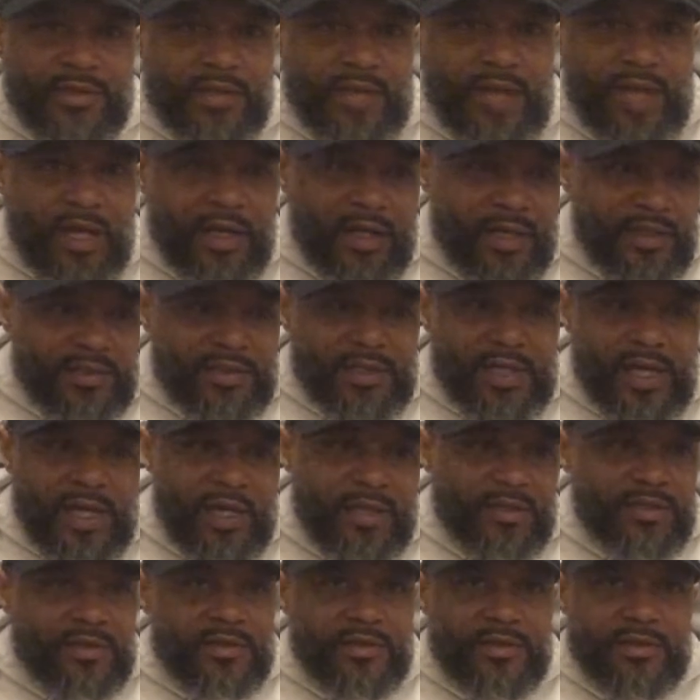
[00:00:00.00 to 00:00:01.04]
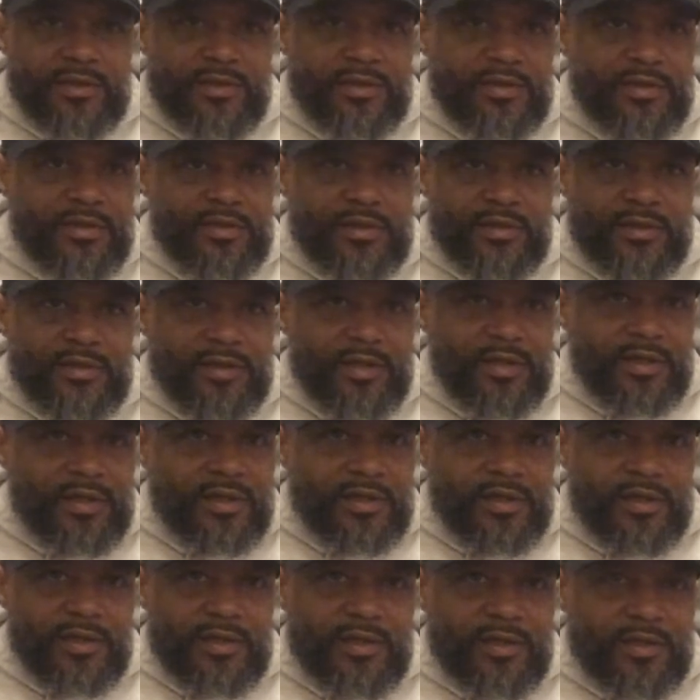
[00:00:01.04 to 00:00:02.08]
I guess I had
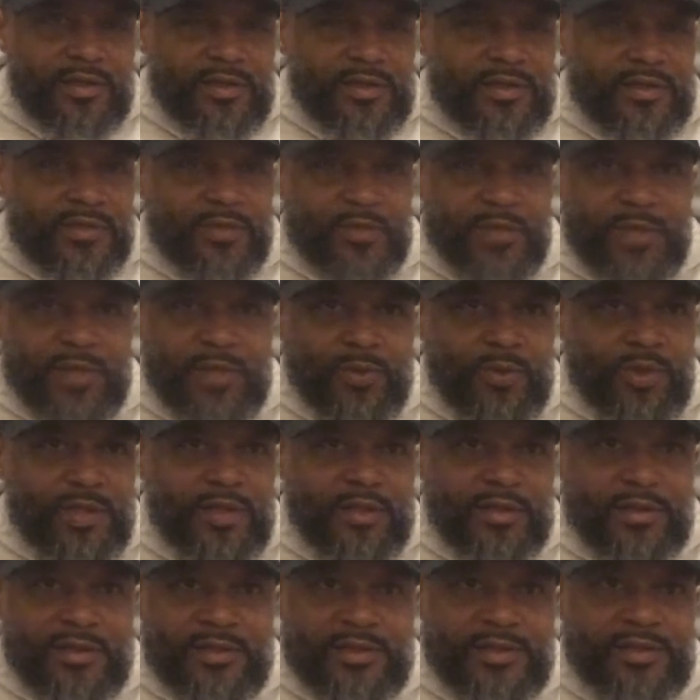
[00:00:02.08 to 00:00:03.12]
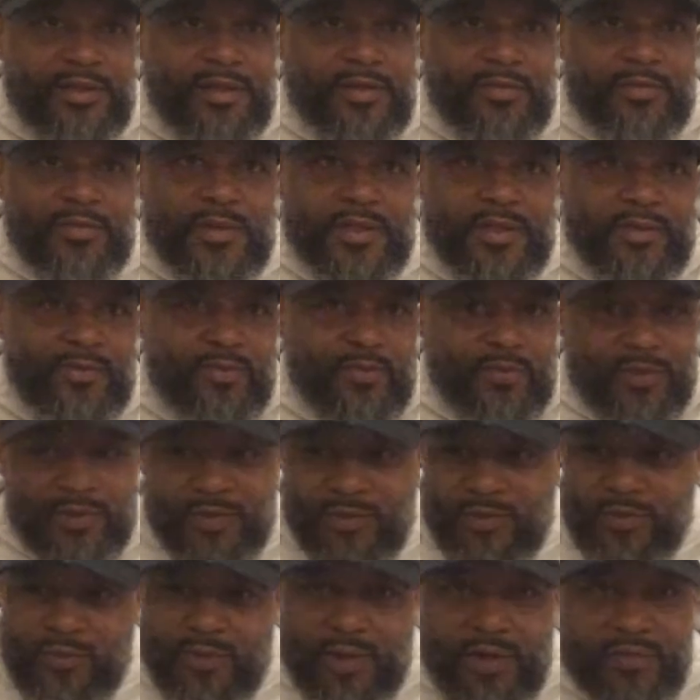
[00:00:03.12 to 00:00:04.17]
to spin a wheel or something, and
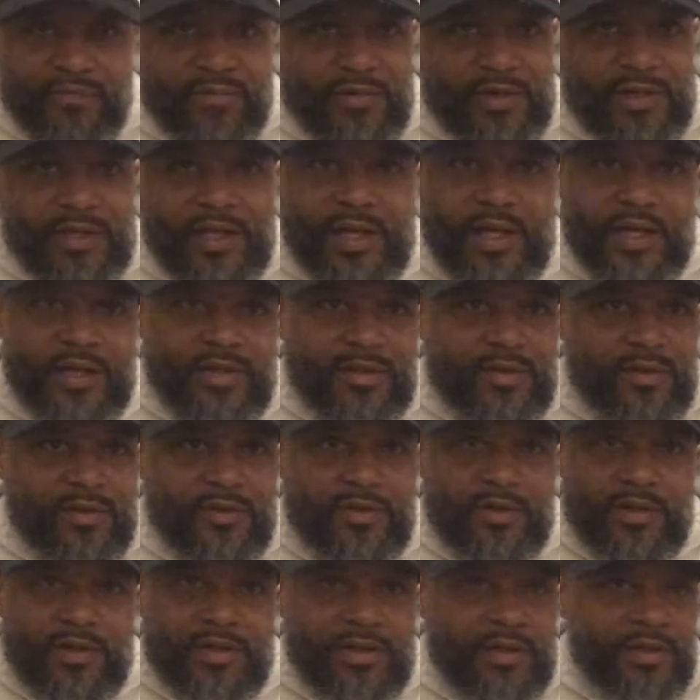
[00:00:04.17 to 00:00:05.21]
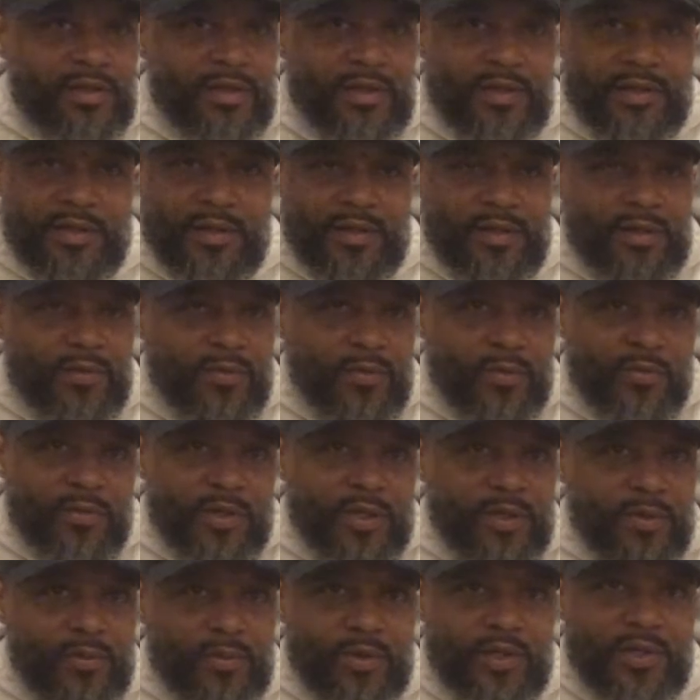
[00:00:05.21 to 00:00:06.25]
whoever it landed on, it would
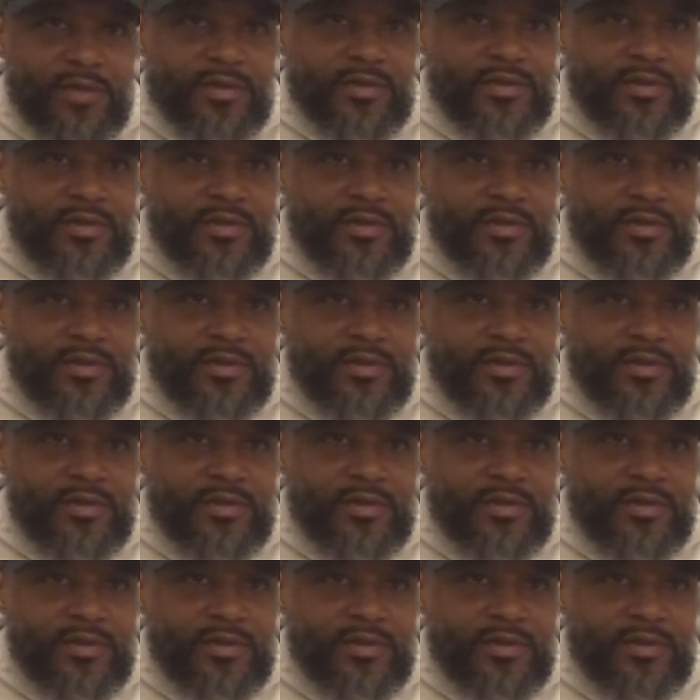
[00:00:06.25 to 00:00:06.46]
be a win.